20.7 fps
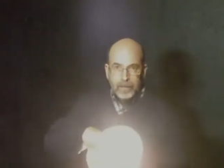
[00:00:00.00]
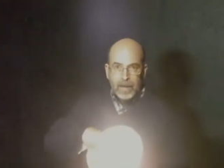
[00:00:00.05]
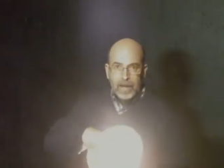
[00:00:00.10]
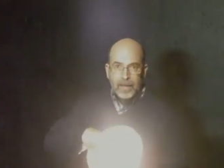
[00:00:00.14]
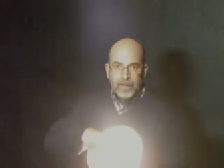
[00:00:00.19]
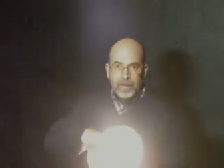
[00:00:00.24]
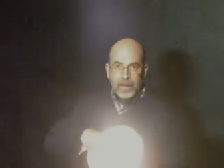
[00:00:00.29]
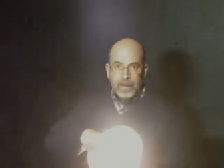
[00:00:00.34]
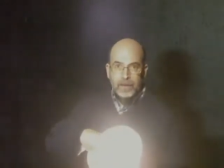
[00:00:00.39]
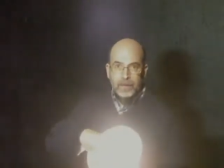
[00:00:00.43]

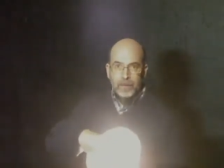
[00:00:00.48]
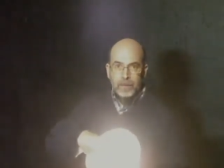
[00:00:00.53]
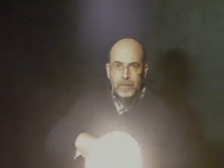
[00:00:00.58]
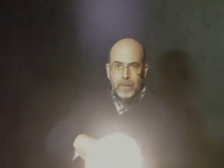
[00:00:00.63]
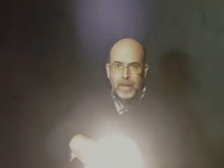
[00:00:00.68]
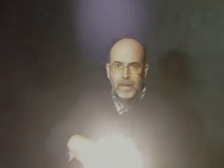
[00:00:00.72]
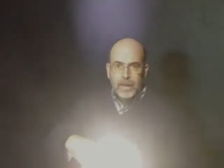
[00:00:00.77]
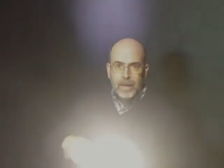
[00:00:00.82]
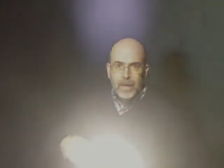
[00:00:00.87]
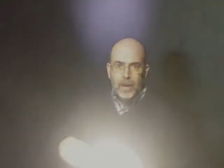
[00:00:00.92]
And then
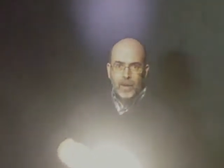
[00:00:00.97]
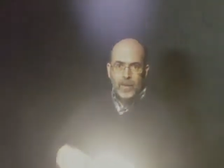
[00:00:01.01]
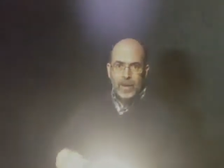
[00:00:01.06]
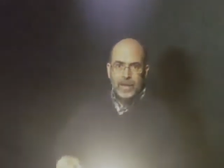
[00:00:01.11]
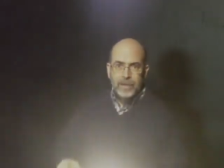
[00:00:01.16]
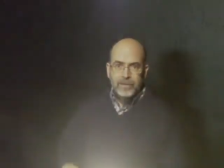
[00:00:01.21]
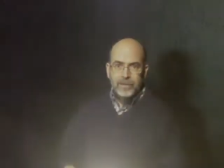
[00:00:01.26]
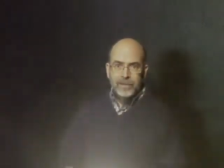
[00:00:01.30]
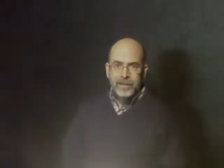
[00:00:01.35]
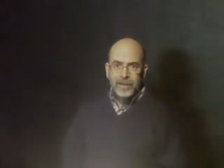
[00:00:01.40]
bingo,
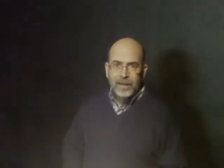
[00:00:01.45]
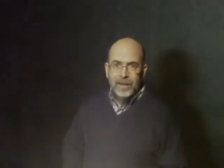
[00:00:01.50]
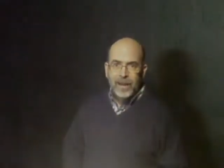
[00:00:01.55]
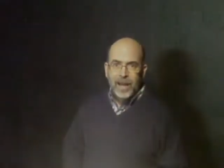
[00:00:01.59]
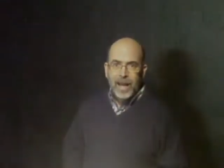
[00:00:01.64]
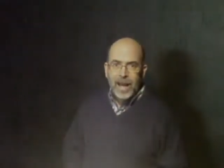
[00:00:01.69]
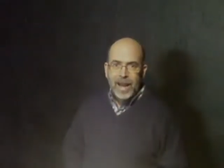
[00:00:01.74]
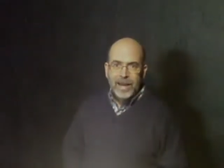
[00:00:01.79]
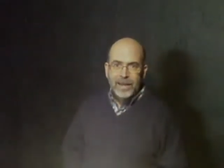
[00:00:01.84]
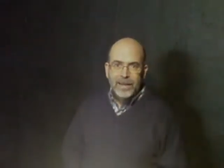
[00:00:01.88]
instant
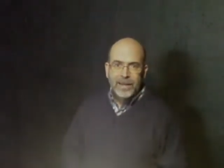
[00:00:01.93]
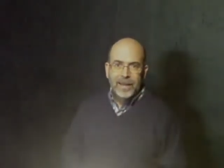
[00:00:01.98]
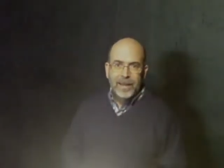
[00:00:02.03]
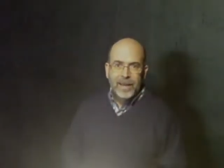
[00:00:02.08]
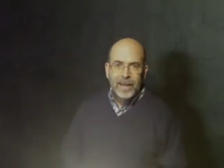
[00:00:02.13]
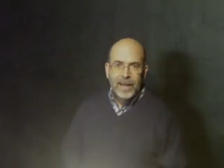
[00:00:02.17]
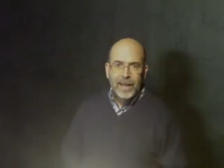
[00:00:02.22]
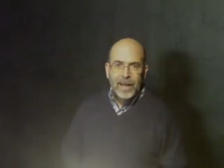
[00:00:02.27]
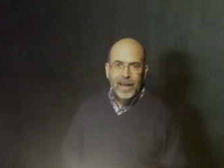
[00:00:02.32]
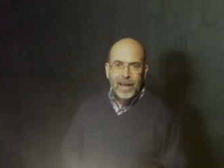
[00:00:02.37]
light.
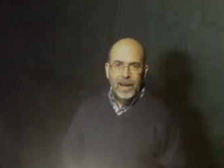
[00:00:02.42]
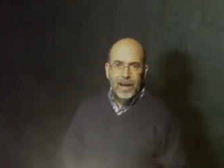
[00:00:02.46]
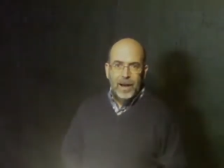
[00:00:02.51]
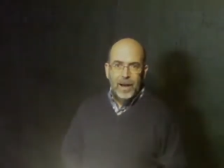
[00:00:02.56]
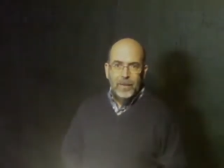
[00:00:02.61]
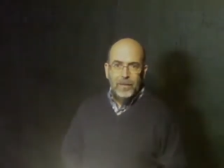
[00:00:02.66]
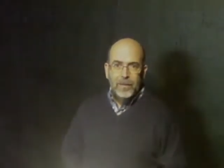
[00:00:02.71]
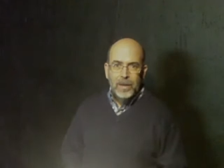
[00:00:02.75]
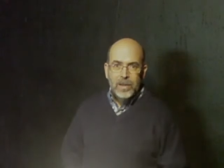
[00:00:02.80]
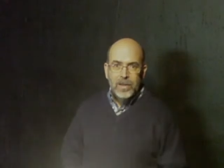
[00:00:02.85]

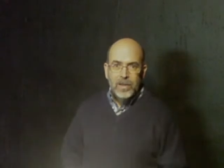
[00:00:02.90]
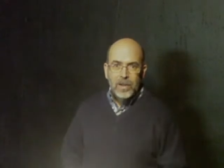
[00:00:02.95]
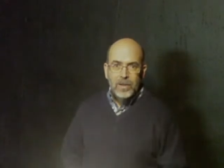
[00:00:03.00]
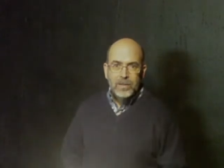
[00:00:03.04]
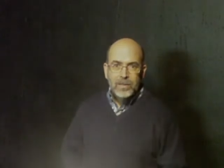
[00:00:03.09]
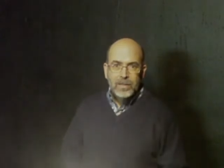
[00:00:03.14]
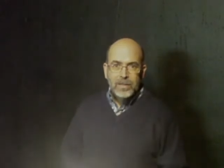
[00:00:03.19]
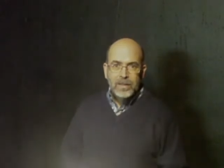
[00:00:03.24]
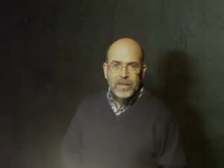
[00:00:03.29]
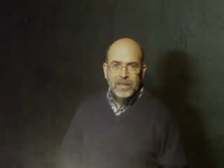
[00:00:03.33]
Um,
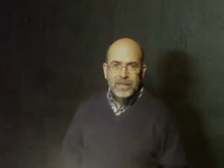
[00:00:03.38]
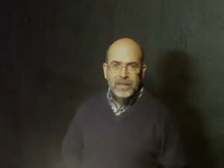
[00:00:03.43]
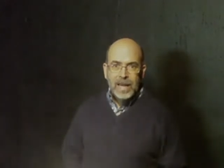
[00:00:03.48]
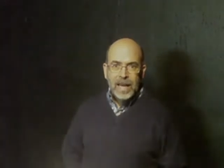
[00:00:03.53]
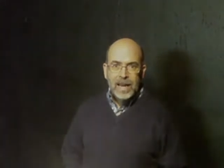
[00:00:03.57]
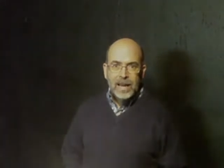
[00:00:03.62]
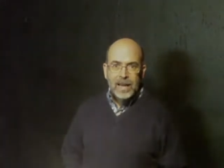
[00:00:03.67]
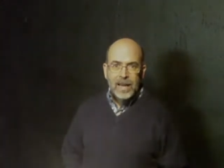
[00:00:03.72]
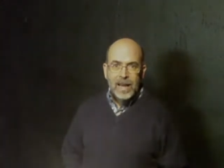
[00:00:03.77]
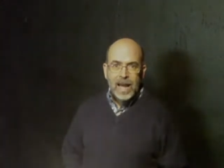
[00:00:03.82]
using this
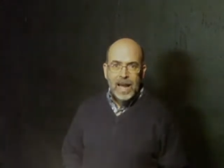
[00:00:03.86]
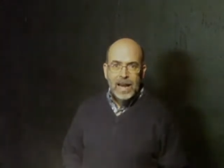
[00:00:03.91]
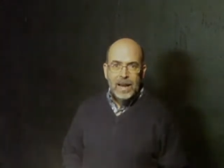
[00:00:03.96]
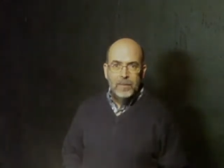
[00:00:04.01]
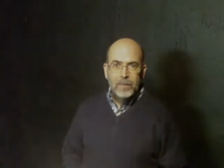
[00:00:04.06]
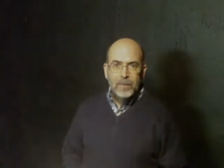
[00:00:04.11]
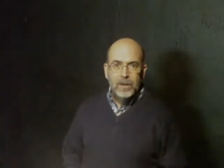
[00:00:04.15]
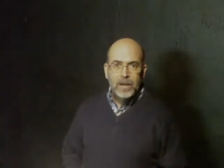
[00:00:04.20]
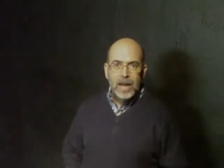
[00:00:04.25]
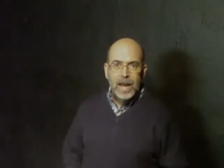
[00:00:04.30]
kind of light,
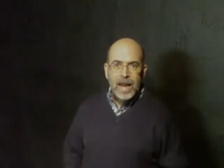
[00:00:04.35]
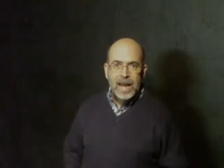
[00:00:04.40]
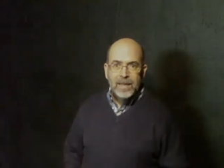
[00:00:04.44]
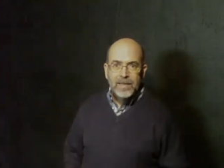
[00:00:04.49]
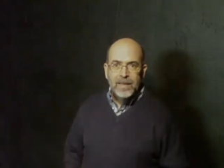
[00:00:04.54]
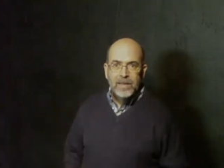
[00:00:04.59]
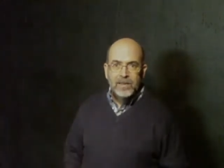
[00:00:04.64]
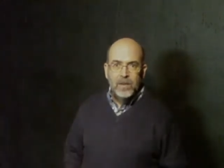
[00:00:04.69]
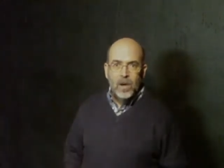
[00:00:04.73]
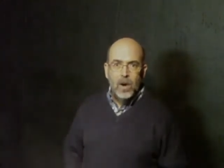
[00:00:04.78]
I'm going to
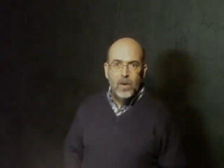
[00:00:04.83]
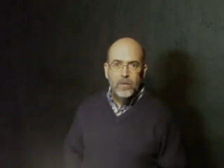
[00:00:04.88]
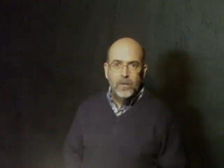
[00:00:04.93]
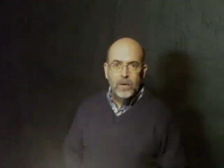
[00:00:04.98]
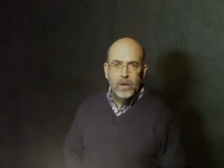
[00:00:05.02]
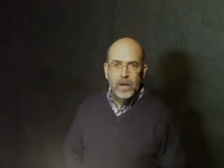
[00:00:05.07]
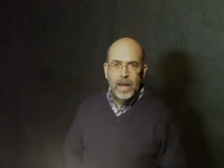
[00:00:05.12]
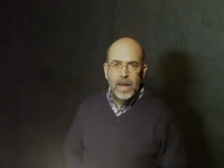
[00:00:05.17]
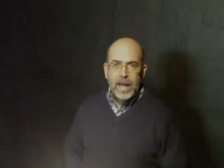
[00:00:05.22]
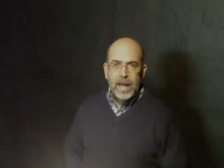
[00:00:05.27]
hang these
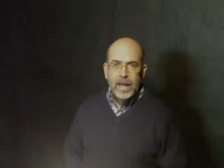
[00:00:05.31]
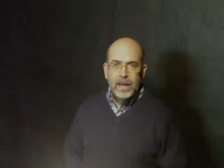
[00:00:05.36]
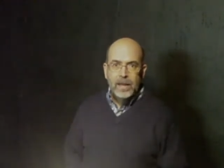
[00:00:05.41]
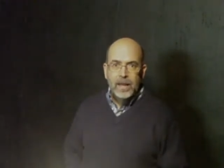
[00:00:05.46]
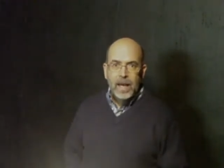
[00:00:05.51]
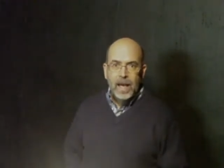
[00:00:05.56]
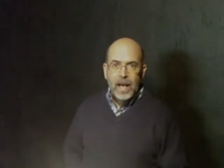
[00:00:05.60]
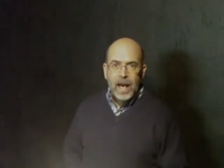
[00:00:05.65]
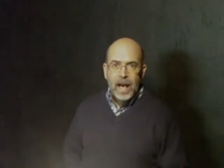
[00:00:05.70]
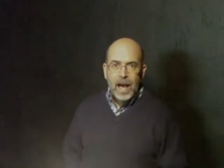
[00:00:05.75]

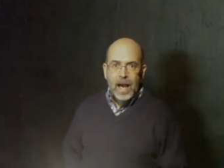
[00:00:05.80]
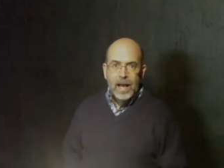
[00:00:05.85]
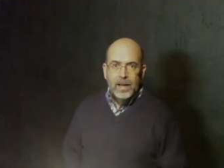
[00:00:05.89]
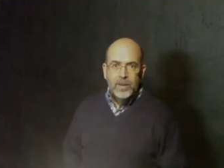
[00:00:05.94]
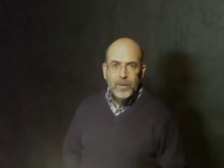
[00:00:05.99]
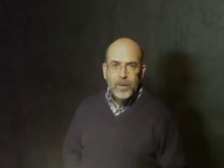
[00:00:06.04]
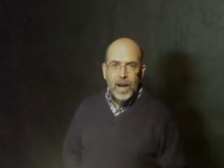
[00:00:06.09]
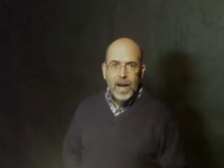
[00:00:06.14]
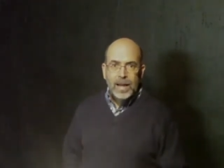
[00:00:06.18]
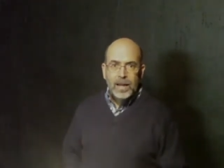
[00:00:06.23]
overhead. I
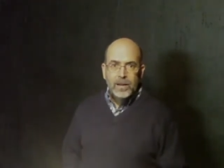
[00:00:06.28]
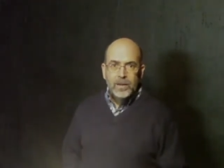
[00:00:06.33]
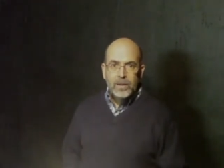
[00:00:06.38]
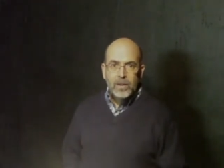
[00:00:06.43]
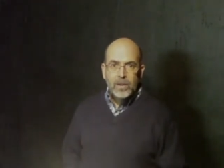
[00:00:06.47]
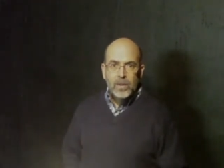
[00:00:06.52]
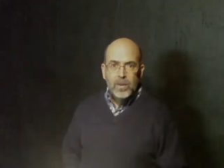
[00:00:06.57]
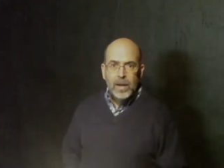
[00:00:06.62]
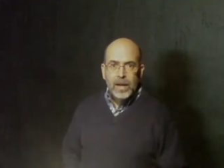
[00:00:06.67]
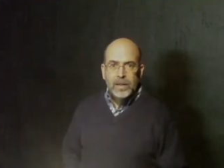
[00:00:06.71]
try to
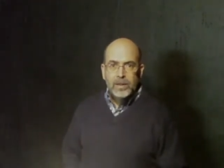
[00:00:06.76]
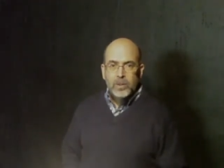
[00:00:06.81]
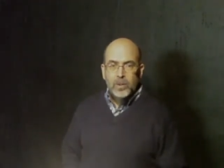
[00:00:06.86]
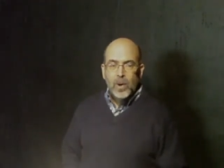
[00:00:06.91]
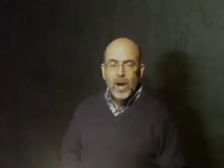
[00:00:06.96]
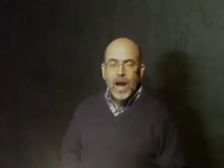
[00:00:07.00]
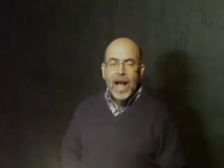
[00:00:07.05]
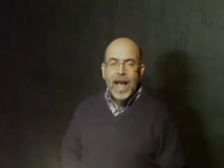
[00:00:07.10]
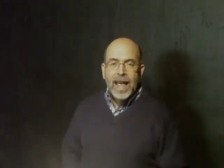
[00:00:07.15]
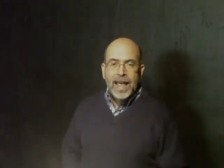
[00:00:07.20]
do a
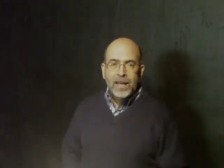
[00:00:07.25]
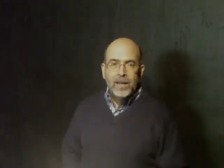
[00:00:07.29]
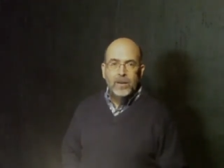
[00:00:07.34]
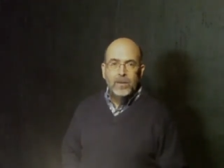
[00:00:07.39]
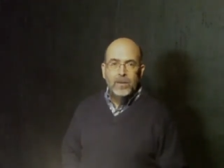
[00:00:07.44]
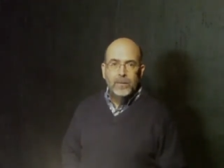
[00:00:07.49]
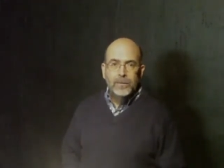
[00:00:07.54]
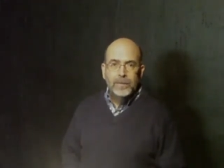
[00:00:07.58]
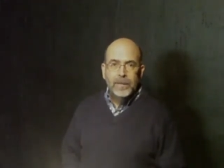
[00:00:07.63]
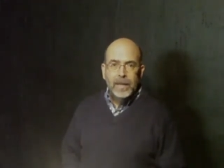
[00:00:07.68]

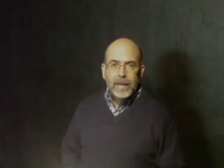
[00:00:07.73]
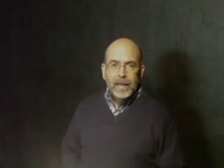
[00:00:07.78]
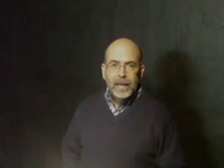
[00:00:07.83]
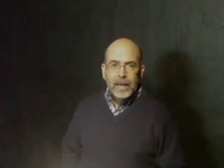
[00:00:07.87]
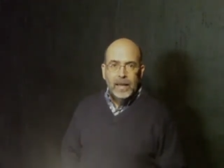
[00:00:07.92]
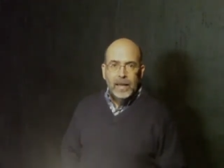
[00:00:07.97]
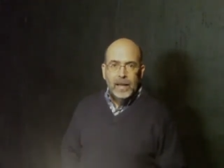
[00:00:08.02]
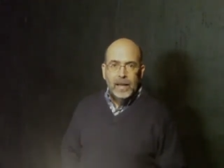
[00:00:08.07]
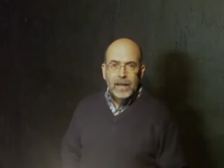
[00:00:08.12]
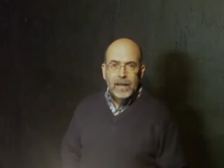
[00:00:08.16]
triangle
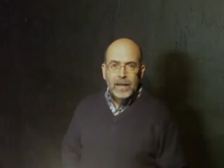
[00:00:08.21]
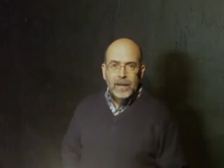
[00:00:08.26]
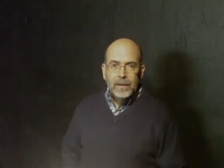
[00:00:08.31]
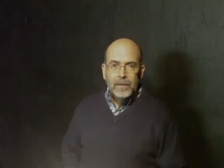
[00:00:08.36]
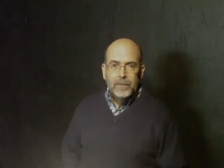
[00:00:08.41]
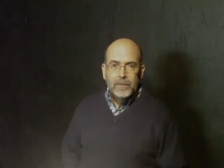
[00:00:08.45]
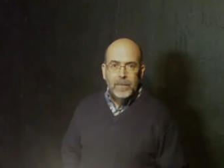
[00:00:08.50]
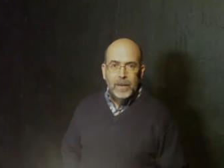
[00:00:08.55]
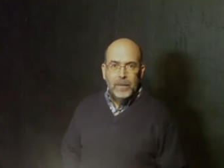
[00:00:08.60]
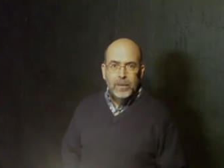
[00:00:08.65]

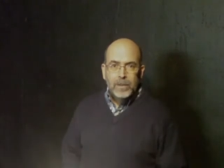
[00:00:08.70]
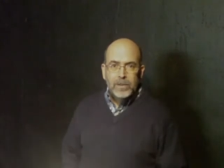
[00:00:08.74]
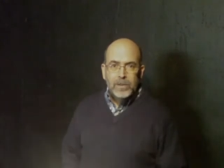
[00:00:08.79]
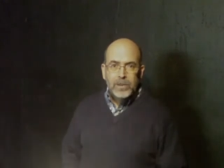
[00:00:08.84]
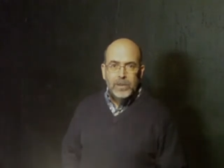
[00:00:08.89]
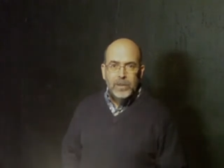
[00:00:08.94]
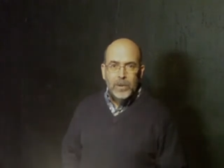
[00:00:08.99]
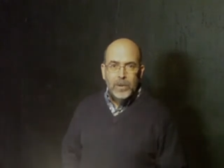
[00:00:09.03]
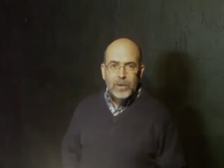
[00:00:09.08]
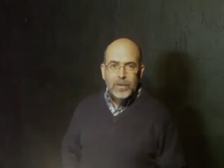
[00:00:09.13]
I'm going to
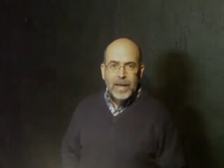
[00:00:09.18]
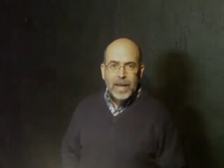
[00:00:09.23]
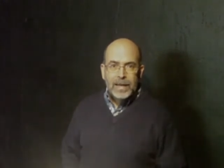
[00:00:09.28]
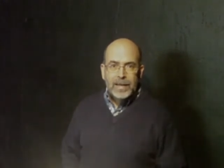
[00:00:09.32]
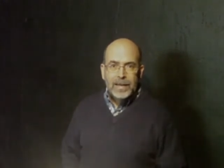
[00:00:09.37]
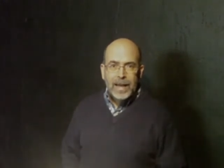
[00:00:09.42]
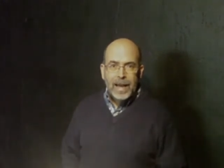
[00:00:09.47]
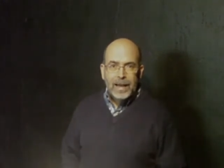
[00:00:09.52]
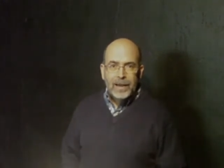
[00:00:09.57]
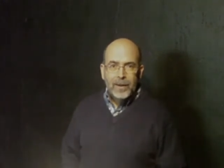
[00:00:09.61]
show you
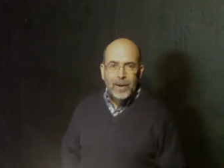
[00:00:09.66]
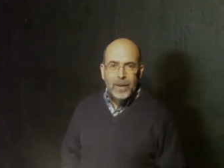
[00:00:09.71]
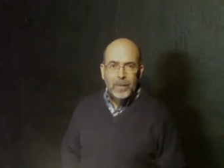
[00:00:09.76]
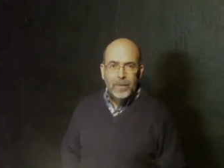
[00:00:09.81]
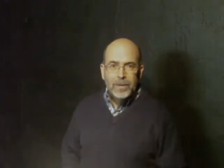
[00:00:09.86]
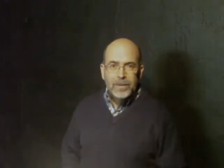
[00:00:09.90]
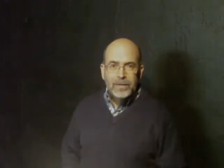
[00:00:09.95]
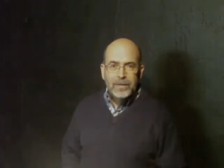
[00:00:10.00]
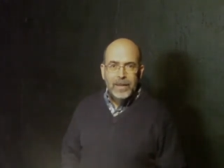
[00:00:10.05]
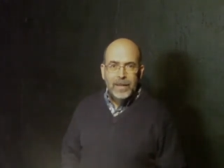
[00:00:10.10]
that diagram
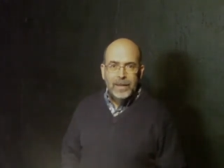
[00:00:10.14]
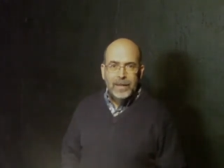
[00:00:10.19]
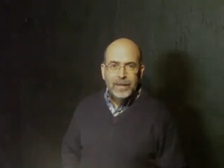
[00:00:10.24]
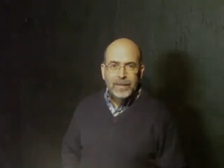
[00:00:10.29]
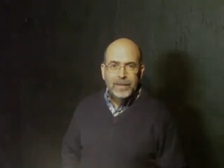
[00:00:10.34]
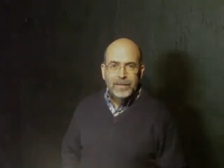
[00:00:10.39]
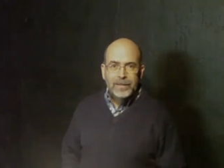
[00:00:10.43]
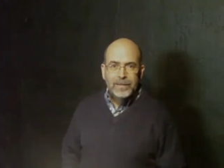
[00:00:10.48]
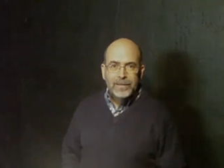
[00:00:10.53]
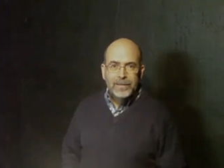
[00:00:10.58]
in a second.